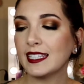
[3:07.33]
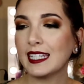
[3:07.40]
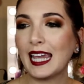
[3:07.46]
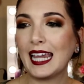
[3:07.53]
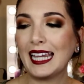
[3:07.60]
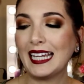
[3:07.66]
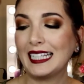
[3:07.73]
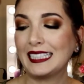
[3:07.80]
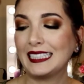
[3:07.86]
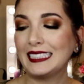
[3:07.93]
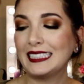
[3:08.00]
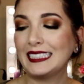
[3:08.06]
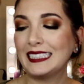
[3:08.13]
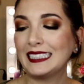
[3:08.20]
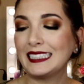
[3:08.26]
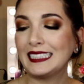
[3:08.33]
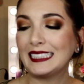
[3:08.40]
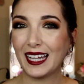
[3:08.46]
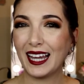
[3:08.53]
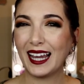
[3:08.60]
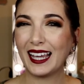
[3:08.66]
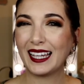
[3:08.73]
and
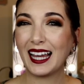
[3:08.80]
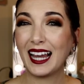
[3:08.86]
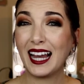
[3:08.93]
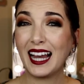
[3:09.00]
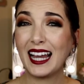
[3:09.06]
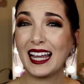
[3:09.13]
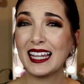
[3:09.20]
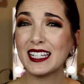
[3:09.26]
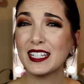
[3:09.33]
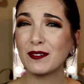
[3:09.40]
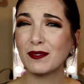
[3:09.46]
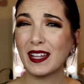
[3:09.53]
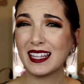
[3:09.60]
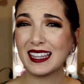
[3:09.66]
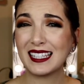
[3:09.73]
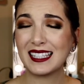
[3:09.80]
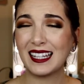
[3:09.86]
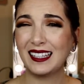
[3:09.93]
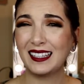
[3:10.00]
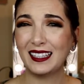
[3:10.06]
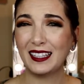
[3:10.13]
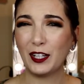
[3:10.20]
I kind of like this a
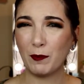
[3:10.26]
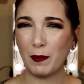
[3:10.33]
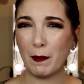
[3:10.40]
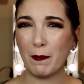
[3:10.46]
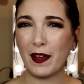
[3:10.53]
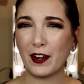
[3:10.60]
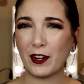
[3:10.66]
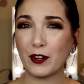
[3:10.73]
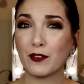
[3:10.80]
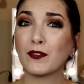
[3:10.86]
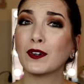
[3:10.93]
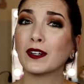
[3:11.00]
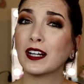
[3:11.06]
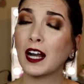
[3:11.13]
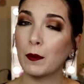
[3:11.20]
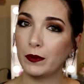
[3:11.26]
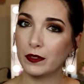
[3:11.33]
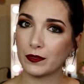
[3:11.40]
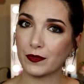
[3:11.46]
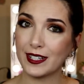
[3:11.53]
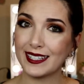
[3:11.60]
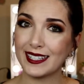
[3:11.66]
little bit better for a couple of
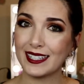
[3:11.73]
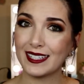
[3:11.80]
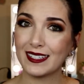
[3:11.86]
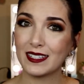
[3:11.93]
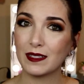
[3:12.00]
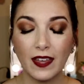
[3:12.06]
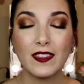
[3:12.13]
reasons.